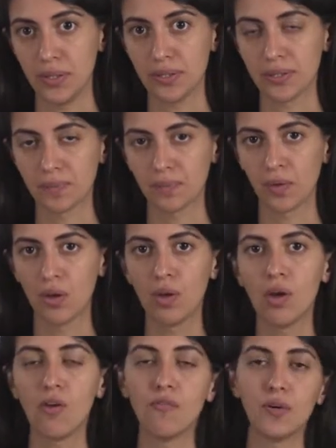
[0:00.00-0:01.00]
units.
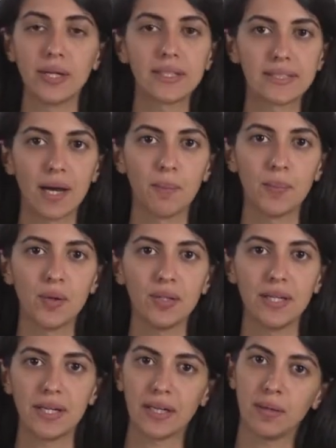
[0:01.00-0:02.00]
For example,
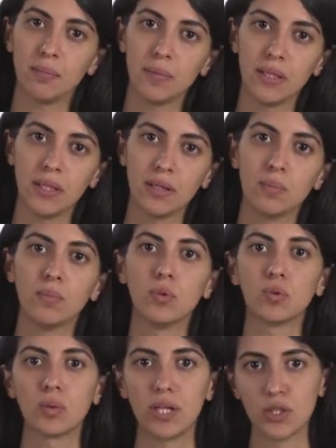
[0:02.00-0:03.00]
there can be
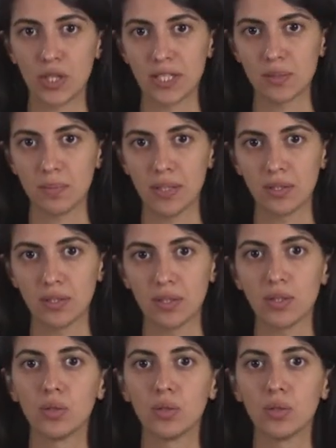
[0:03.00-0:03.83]
mutual adjustment